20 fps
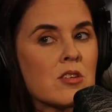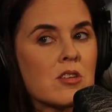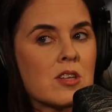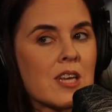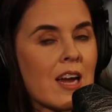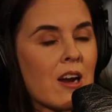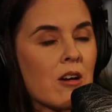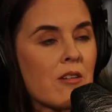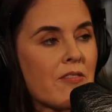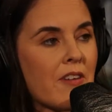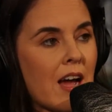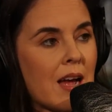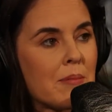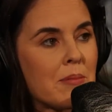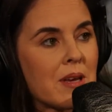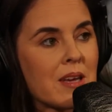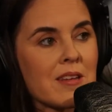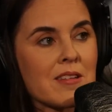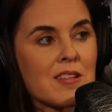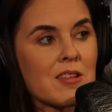terrified
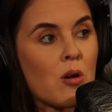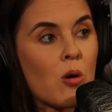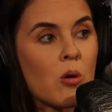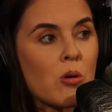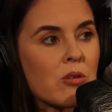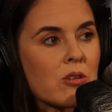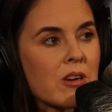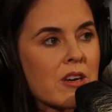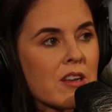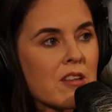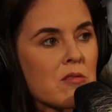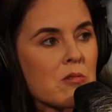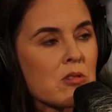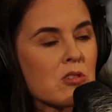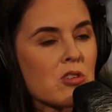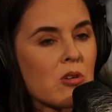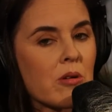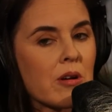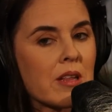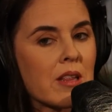because the older kids were
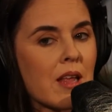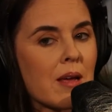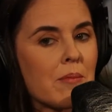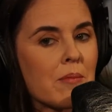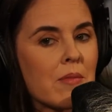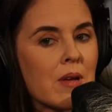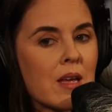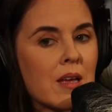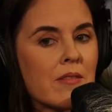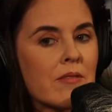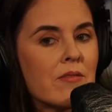showing them